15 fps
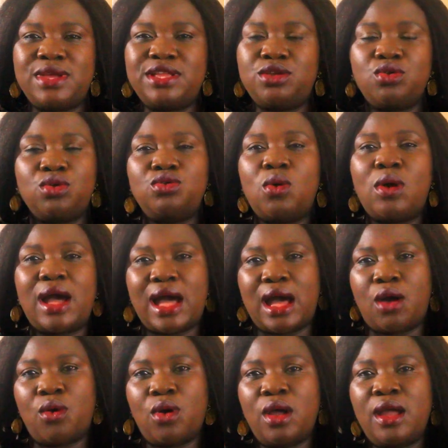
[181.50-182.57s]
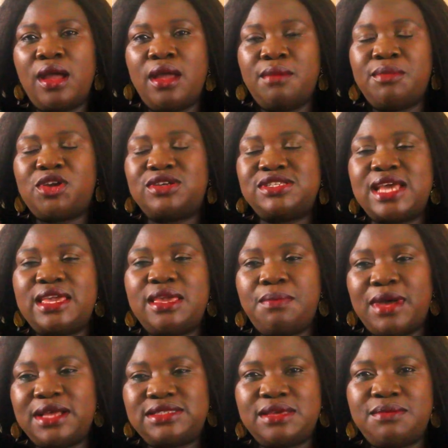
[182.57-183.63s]
where they don't know how. Because I
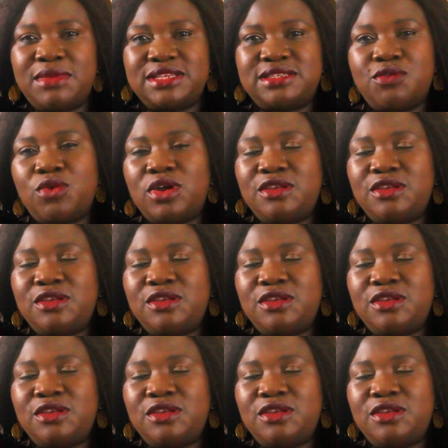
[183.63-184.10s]
keep asking myself,